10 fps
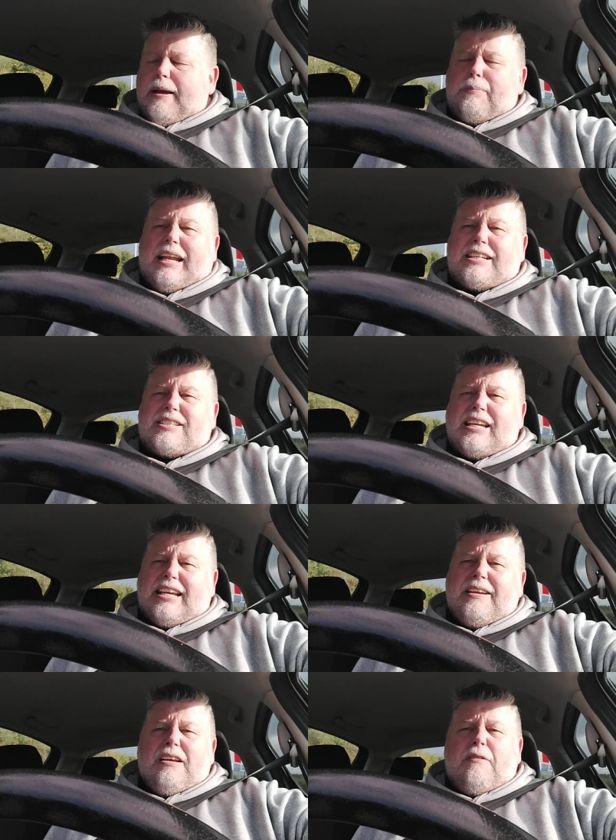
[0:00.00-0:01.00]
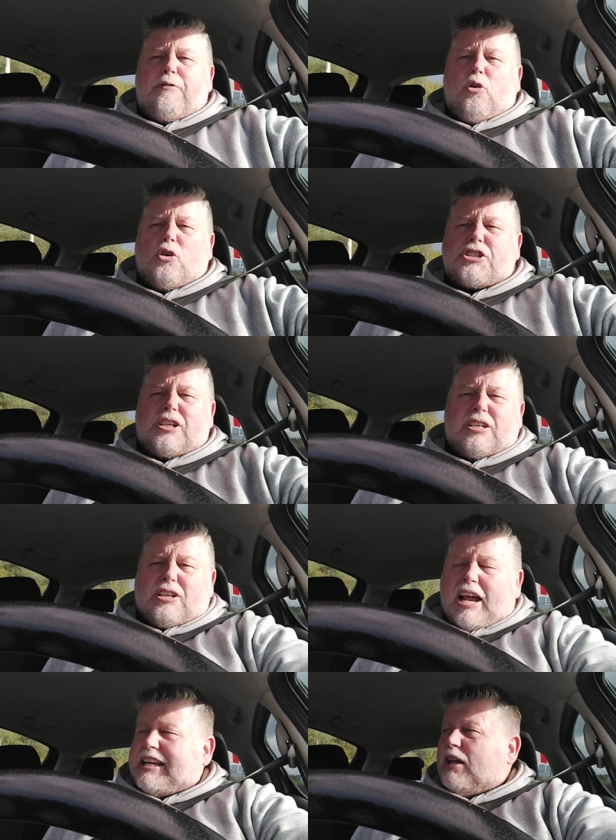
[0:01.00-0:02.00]
But let's see. For us,
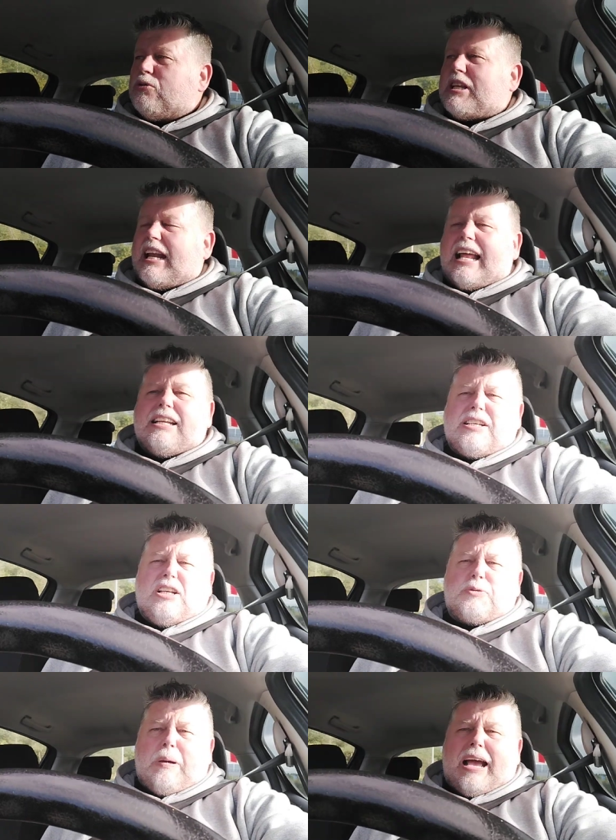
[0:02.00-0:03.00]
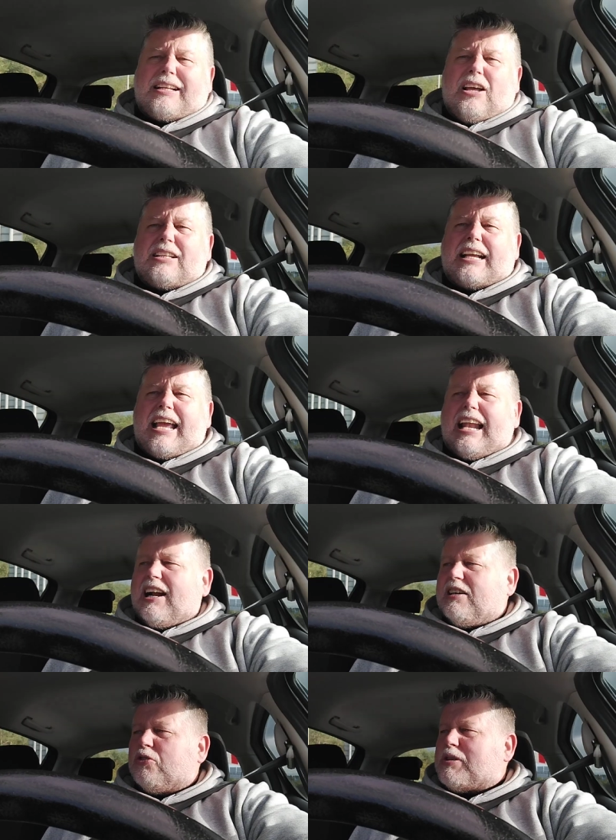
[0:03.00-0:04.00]
great news that Alisson is back. Not that
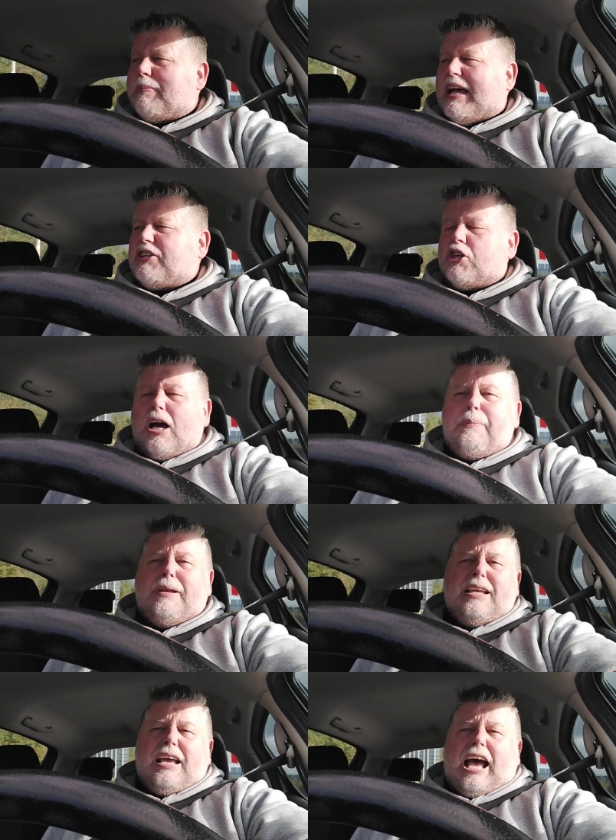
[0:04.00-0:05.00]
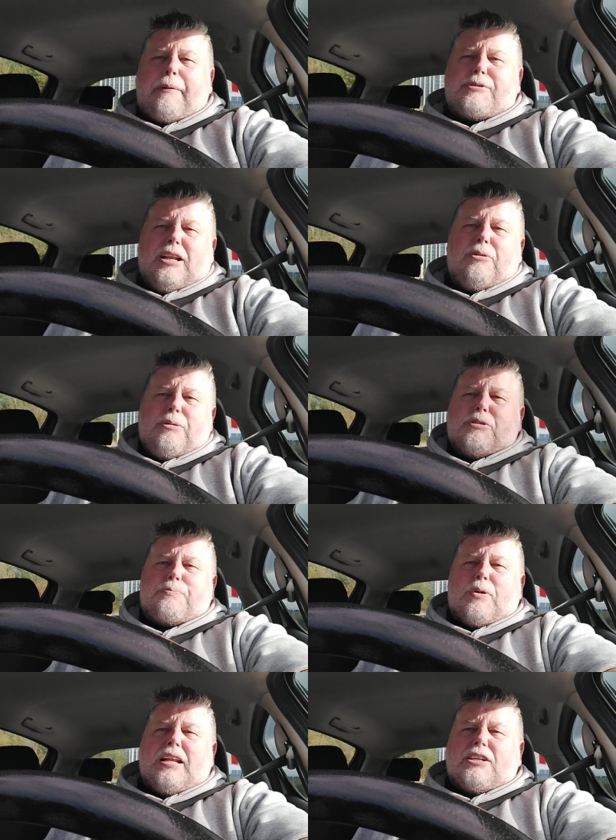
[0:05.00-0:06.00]
Kelleher does a bad job. Absolutely was
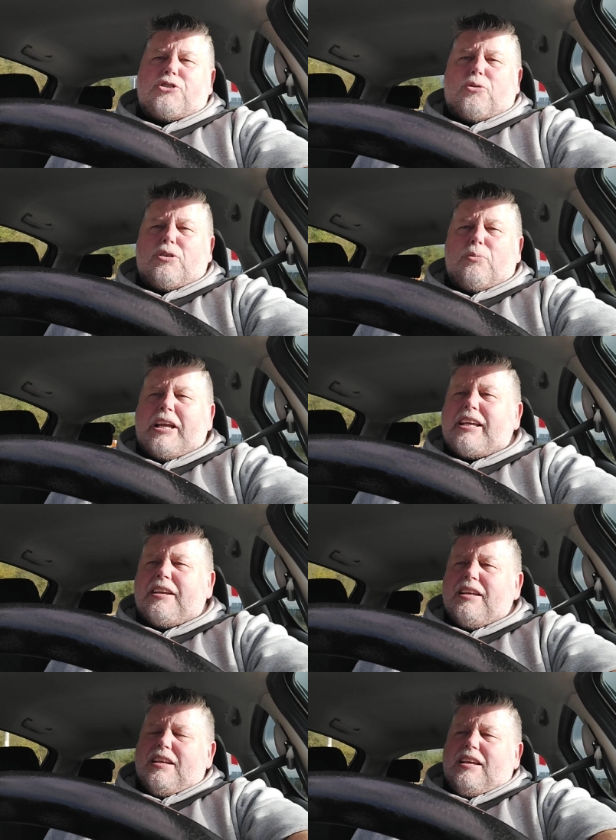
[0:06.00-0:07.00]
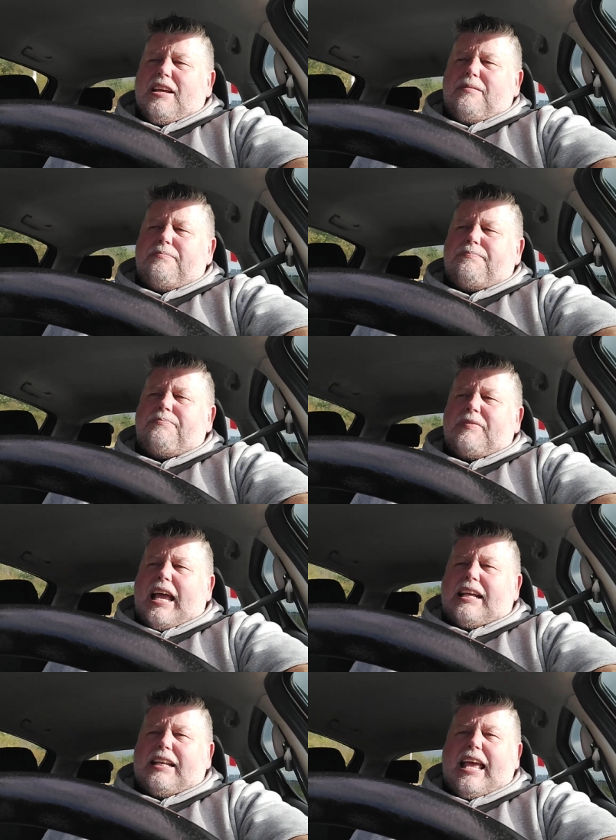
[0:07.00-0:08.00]
brilliant during the week.
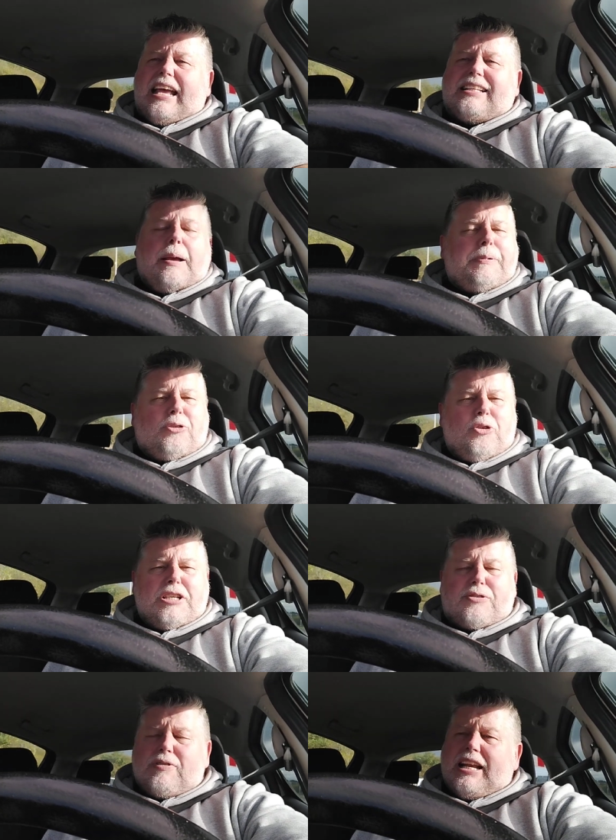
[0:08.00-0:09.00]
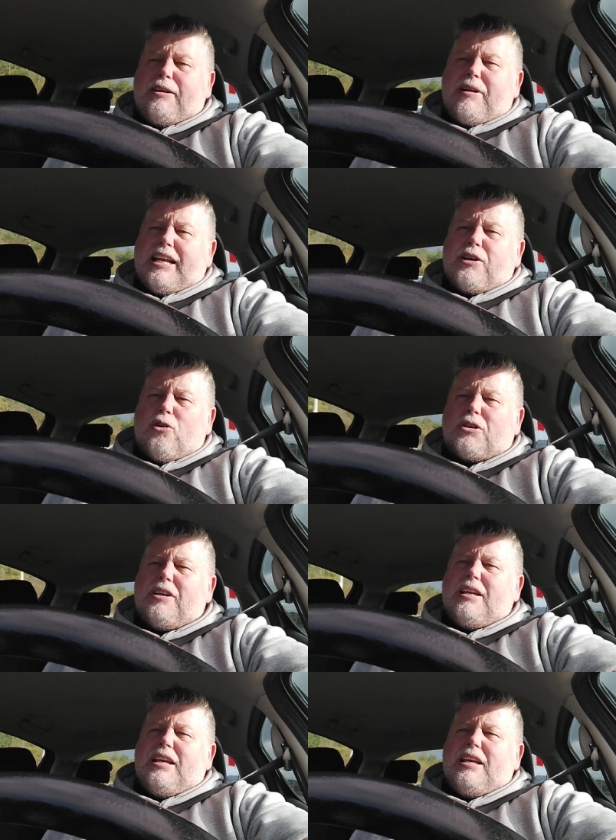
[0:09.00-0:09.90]
And deputised really, really good.